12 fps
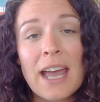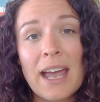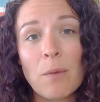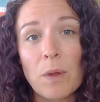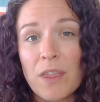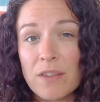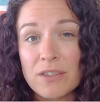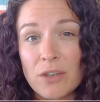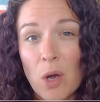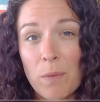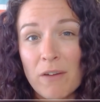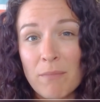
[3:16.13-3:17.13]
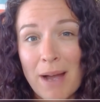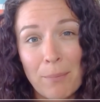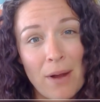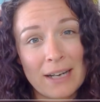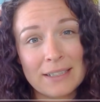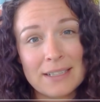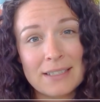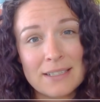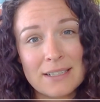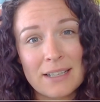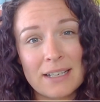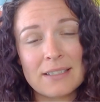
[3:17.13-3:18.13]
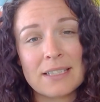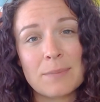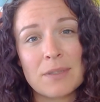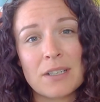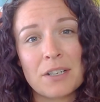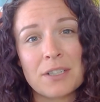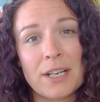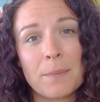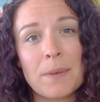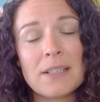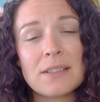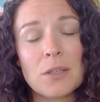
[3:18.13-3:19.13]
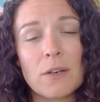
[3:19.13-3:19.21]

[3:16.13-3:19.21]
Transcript: and within the scope of my practice as a licensed massage therapist.